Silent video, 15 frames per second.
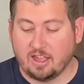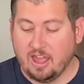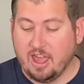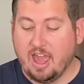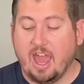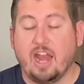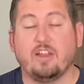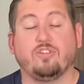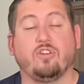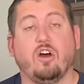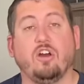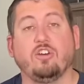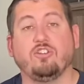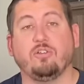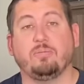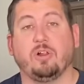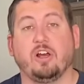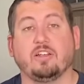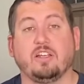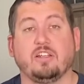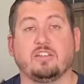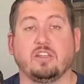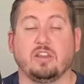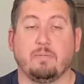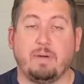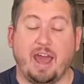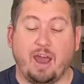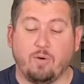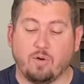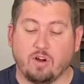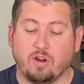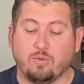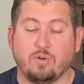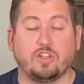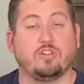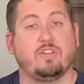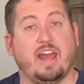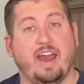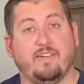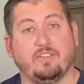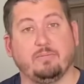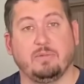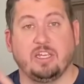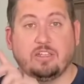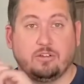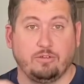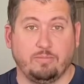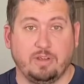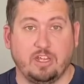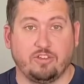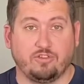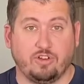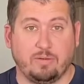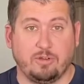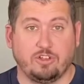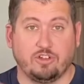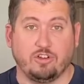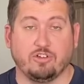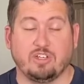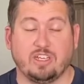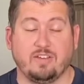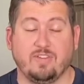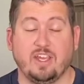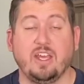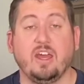And as long as you're plugged into the power, which you'd have to be to be streaming to your TV,